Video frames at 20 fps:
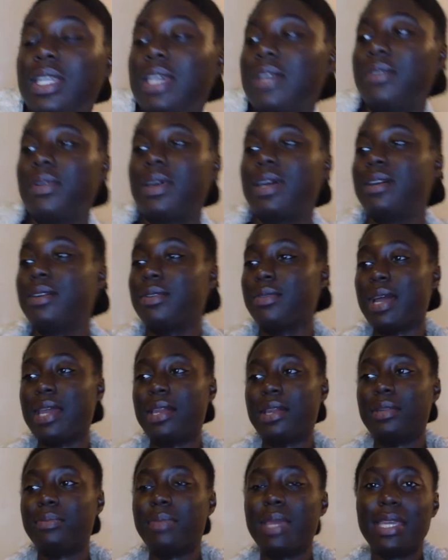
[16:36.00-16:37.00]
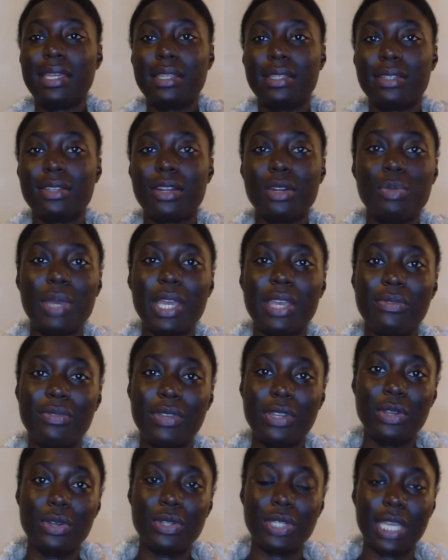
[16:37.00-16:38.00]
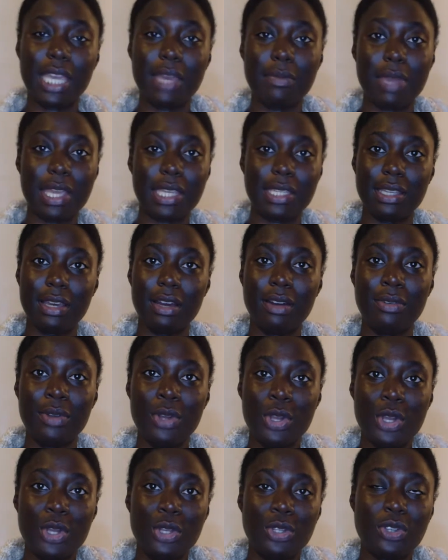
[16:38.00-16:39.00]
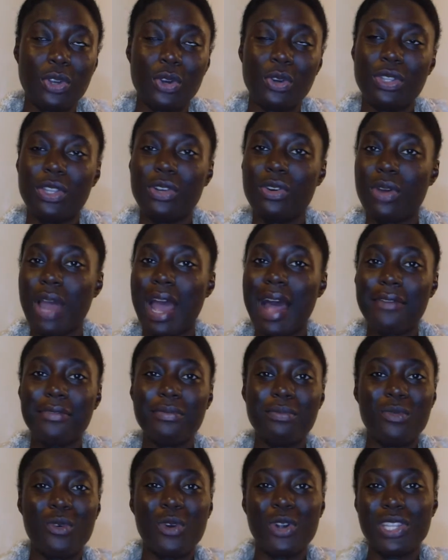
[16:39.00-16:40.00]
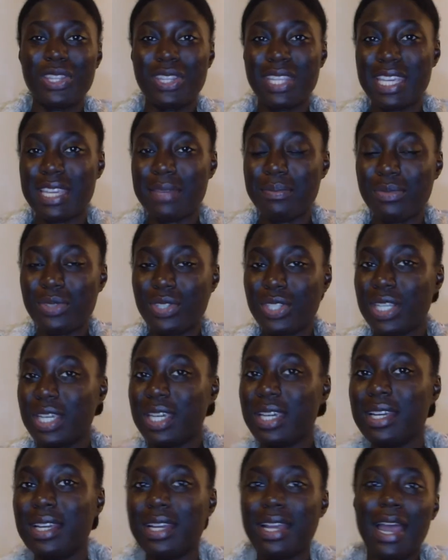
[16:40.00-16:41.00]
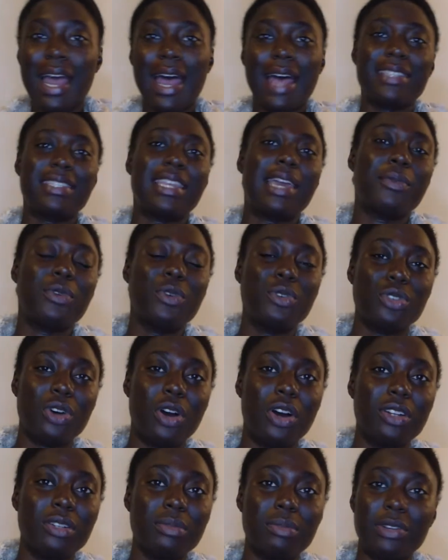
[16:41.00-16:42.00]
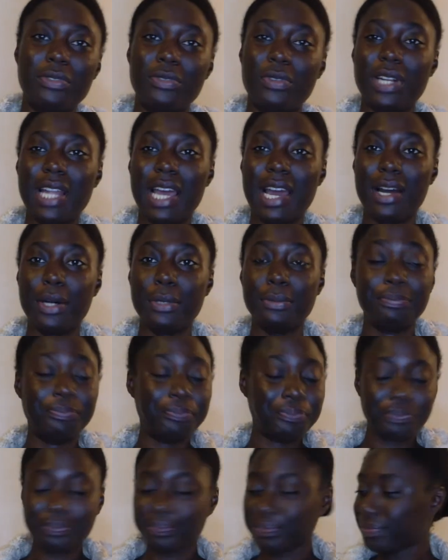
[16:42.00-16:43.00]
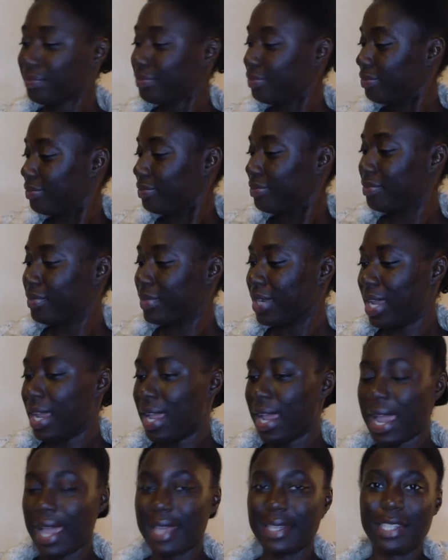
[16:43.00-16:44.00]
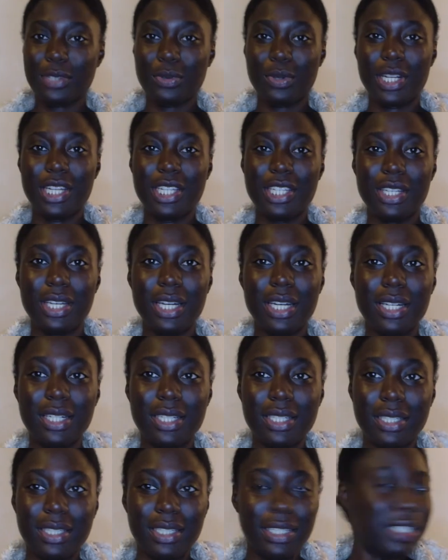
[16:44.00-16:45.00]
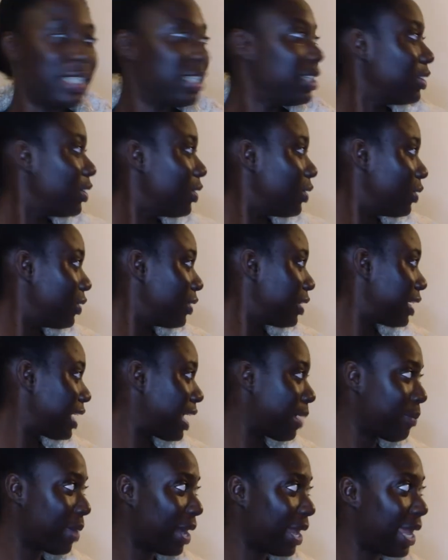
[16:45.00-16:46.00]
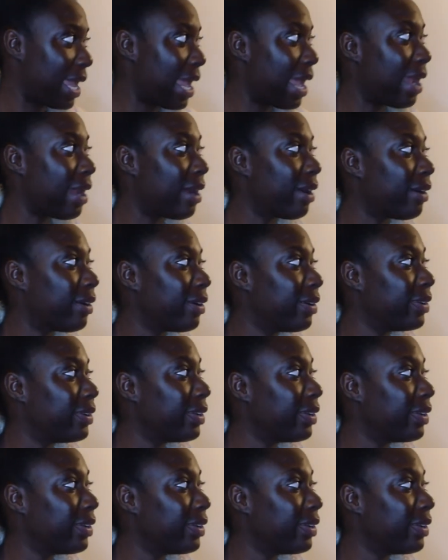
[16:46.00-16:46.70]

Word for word: like, well, why not make start making videos again myself? So they will have more themes as time goes on. But for now, I just wanted to, you know, get my hair